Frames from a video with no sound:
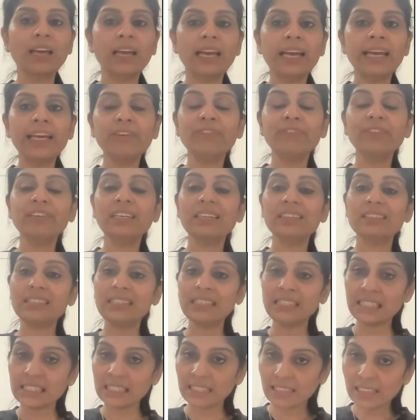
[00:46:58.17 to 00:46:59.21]
If it is
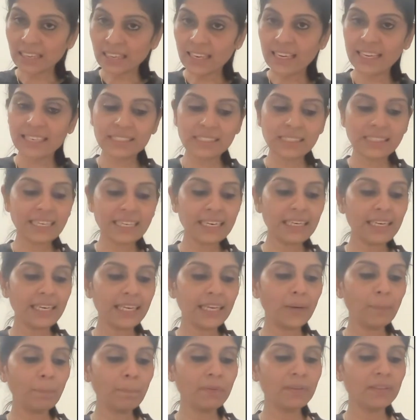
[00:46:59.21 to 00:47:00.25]
still less than
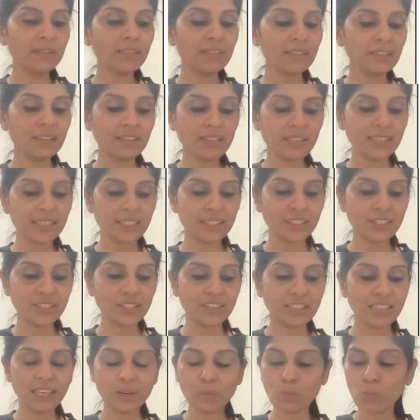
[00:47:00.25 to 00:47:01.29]
10 percentage,
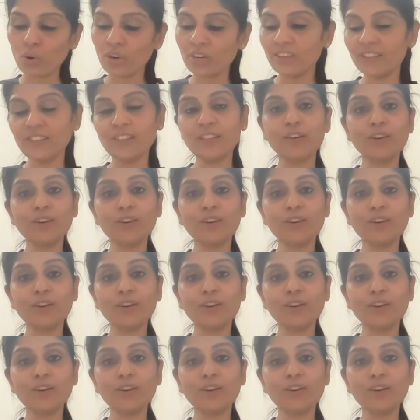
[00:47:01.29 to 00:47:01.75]
then what is the